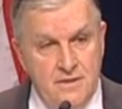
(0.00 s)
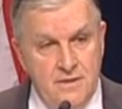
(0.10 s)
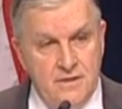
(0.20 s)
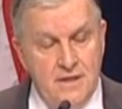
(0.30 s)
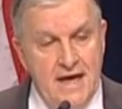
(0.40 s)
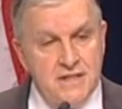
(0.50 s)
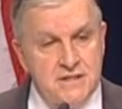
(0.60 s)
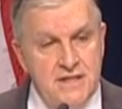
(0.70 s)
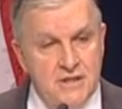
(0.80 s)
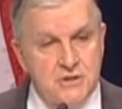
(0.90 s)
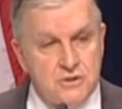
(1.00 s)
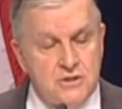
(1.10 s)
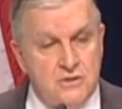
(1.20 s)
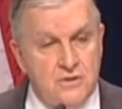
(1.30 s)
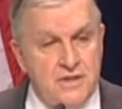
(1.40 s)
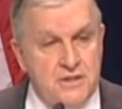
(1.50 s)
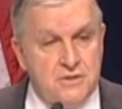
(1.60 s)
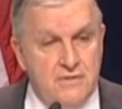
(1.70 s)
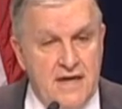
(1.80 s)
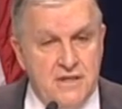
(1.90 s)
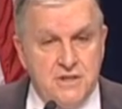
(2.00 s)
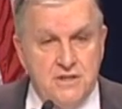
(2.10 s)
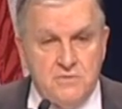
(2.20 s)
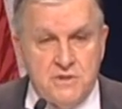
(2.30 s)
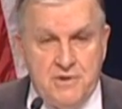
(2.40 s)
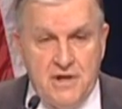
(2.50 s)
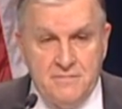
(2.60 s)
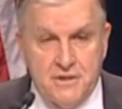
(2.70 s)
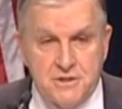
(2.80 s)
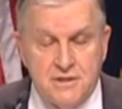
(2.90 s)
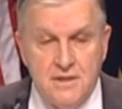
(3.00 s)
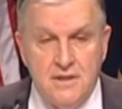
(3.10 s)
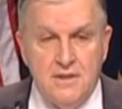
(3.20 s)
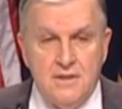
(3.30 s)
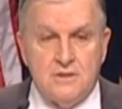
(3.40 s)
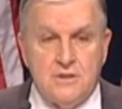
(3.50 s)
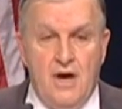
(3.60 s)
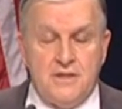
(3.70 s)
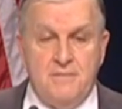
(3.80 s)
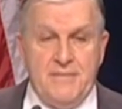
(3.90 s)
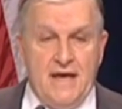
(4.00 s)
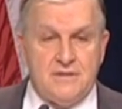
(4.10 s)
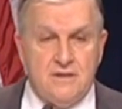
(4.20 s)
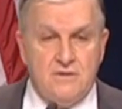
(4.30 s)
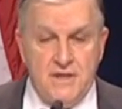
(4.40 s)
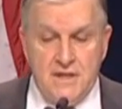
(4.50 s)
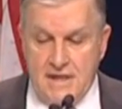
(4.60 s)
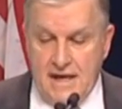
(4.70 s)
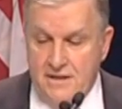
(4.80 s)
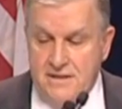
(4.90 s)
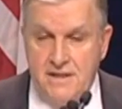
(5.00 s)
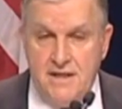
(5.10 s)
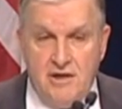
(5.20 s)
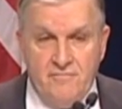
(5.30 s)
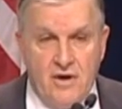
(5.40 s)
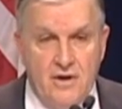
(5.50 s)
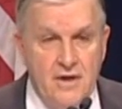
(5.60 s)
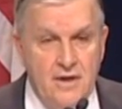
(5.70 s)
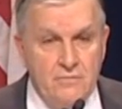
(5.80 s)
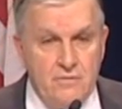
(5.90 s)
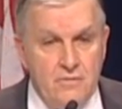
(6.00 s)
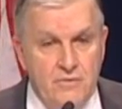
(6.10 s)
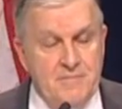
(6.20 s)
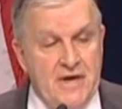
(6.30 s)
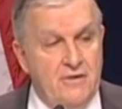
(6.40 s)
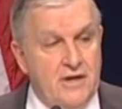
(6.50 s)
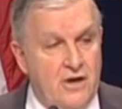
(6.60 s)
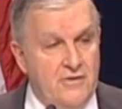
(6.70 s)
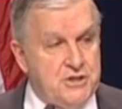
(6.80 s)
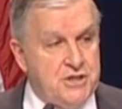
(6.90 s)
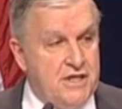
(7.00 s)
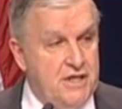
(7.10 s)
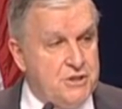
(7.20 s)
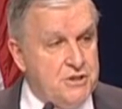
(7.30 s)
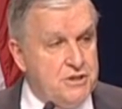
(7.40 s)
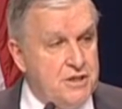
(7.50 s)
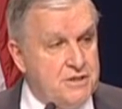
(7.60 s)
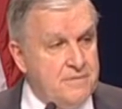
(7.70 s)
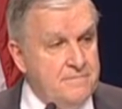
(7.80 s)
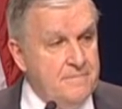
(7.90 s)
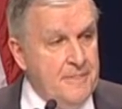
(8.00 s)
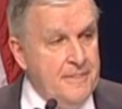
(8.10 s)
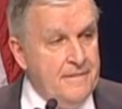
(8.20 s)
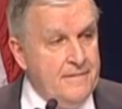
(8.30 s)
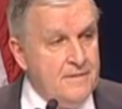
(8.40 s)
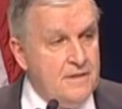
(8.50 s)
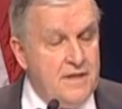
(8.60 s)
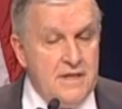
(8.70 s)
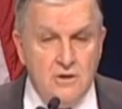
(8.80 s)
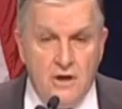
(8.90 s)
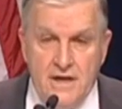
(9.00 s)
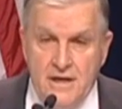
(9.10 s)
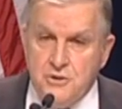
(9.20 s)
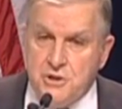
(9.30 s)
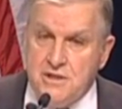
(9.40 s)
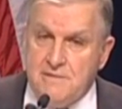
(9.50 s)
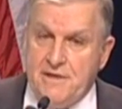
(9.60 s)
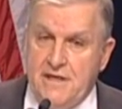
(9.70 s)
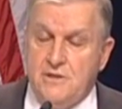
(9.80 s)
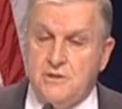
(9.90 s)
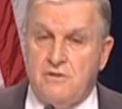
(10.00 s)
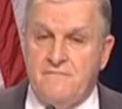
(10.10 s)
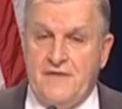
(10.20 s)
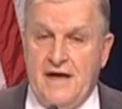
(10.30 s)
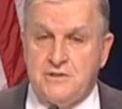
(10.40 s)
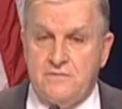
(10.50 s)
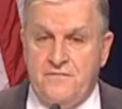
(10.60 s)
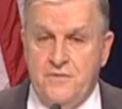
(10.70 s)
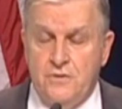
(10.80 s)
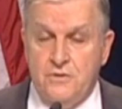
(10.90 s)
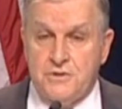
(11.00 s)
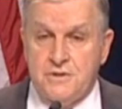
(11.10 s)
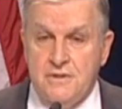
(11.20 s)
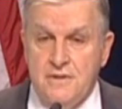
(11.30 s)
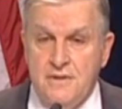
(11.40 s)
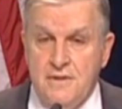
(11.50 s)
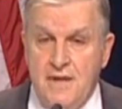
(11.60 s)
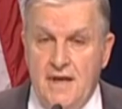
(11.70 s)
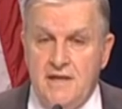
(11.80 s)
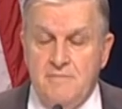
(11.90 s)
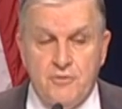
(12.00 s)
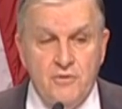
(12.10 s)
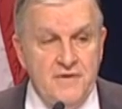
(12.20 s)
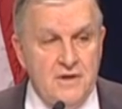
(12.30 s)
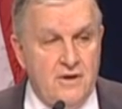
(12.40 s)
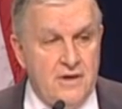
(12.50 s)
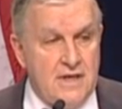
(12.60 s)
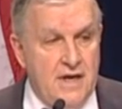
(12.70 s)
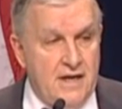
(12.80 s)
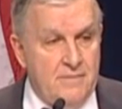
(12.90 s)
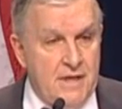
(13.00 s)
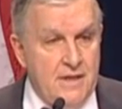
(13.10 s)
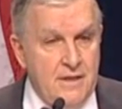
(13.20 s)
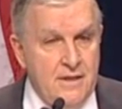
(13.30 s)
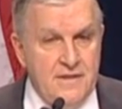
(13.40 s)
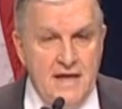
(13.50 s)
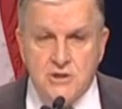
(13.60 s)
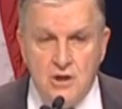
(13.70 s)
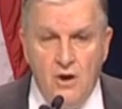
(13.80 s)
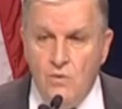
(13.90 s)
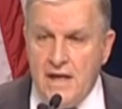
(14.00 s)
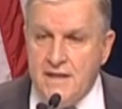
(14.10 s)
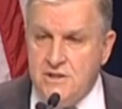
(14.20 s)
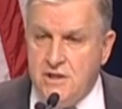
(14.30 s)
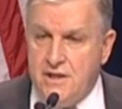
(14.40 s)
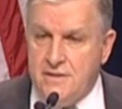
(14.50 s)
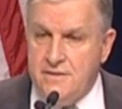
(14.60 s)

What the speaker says: The last national security strategy that was published talked about the criticality of our repairing our education system, cutting our energy dependence on fossil fuels, and improving our economy. That's all well and good.